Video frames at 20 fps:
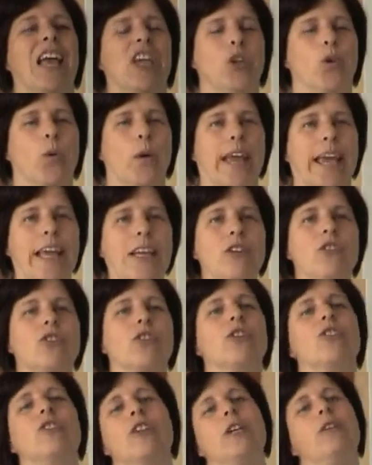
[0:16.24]
You're
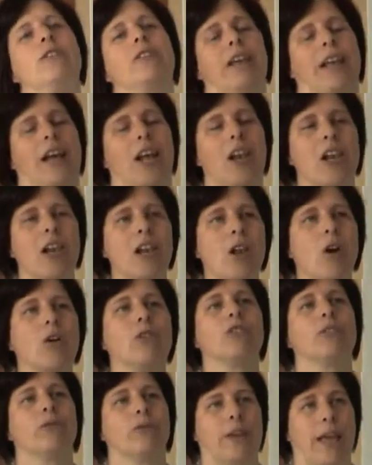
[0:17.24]
introducing a
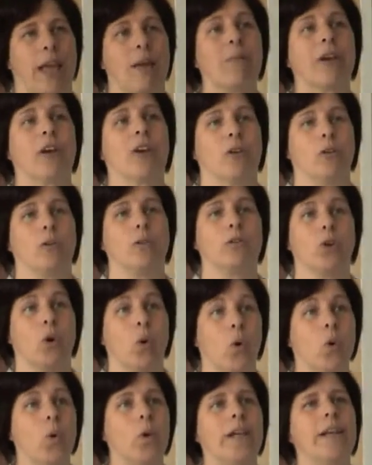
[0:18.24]
lot of chemicals
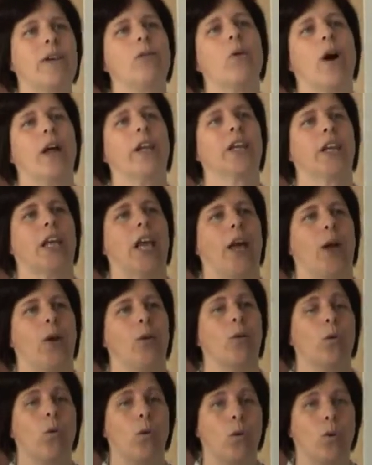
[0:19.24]
all in one go,